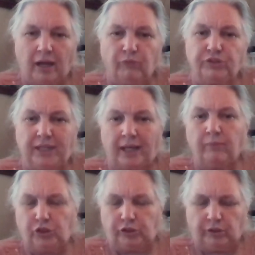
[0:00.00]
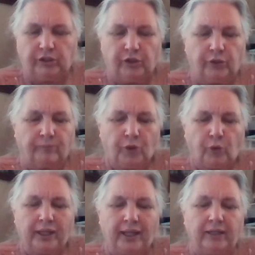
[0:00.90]
that was damaged during your
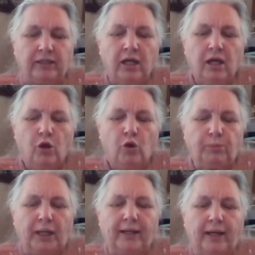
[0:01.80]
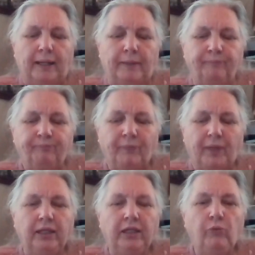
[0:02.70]
hurricane. But
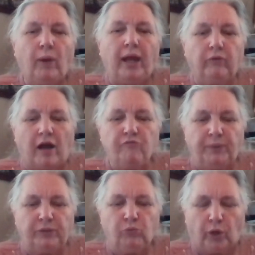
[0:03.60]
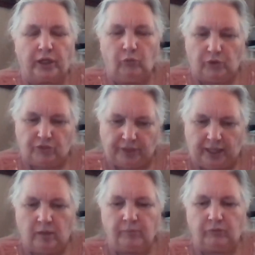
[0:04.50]
anyway, I've been working with
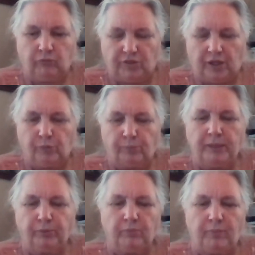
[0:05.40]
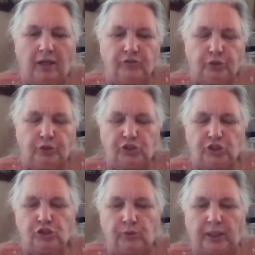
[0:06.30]
them and with other people about Jewish
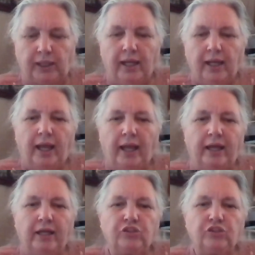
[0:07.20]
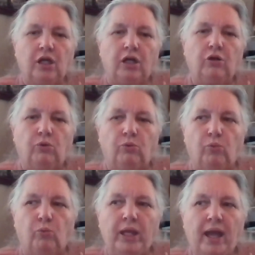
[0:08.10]
history. And so
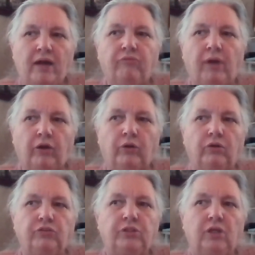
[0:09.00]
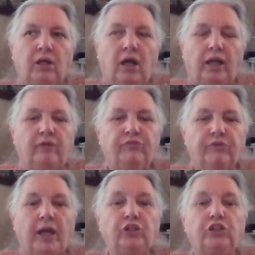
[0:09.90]
we have records and
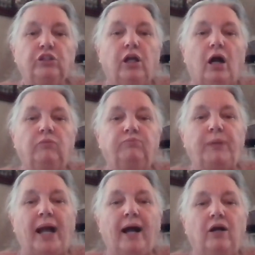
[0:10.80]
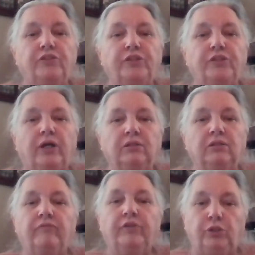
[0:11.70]
information about a
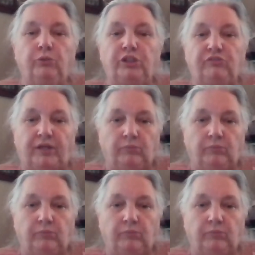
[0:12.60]
lot of the Jewish